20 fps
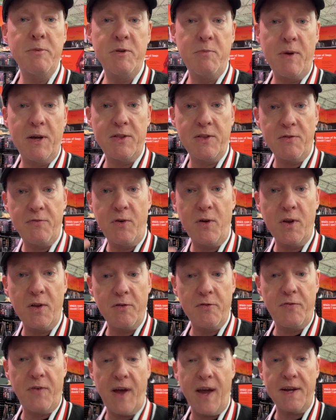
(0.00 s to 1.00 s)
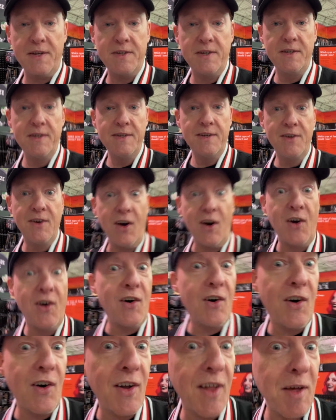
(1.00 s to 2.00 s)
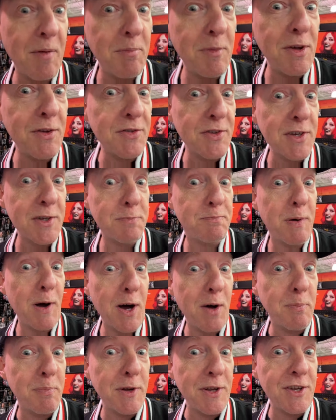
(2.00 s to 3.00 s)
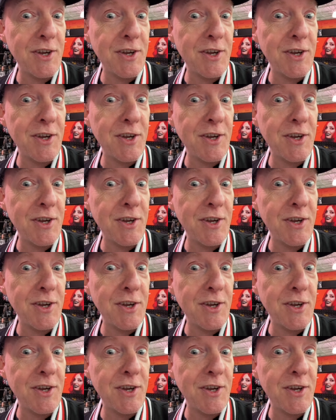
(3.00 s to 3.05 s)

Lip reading: to make the full effect. Oh, that music's pumping,